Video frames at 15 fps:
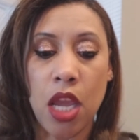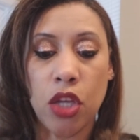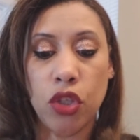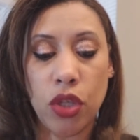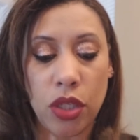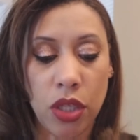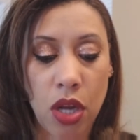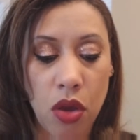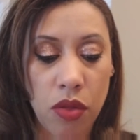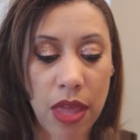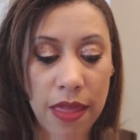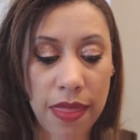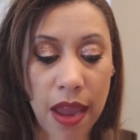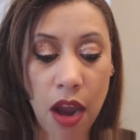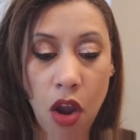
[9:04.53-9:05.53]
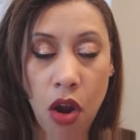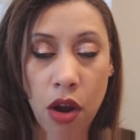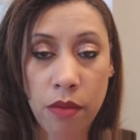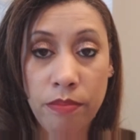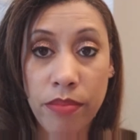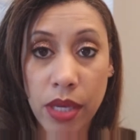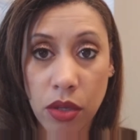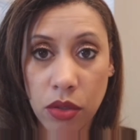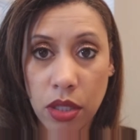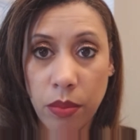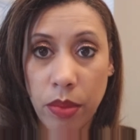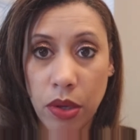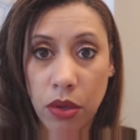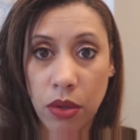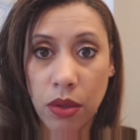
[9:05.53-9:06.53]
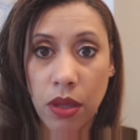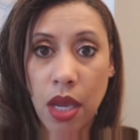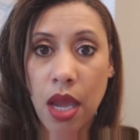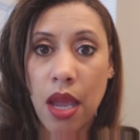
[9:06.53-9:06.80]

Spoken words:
just know that they are buildable.